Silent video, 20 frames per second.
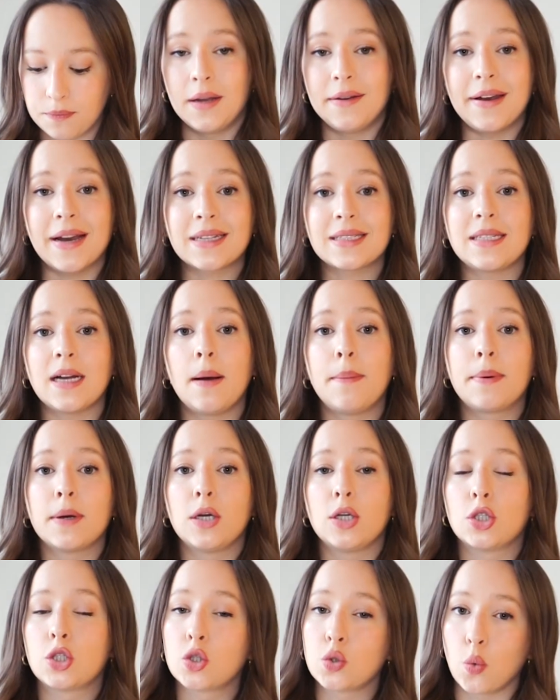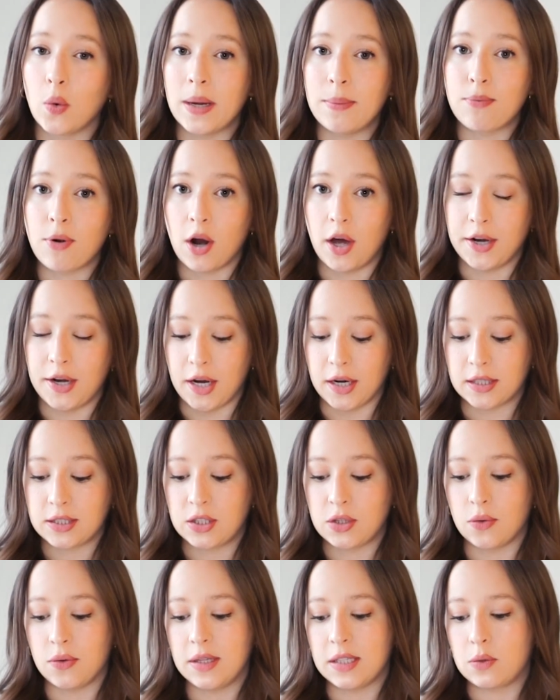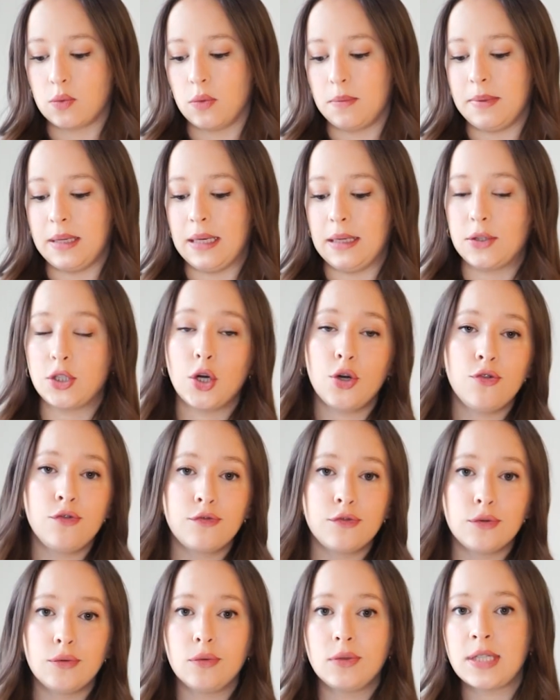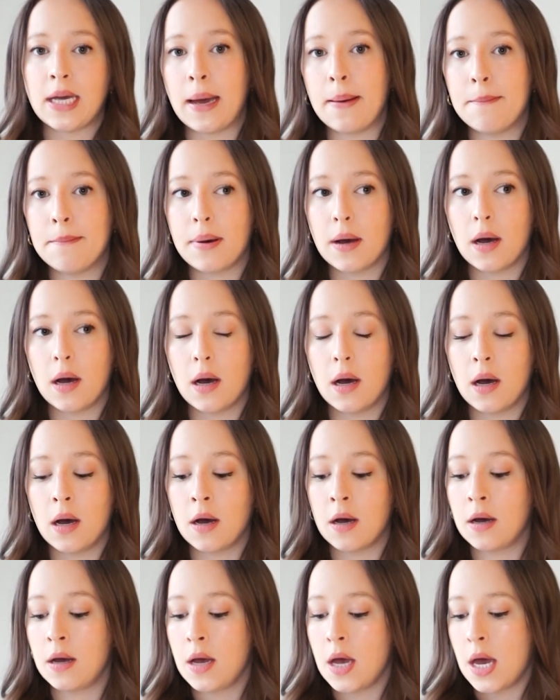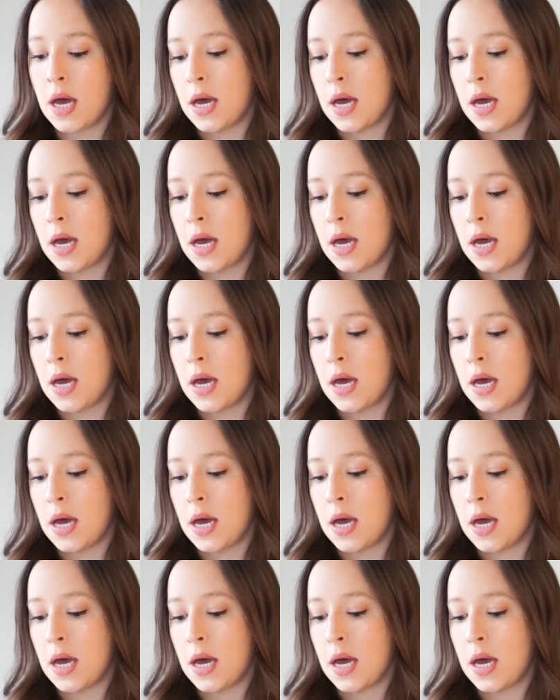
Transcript: Next up, soy products. So this would be tofu, tempeh,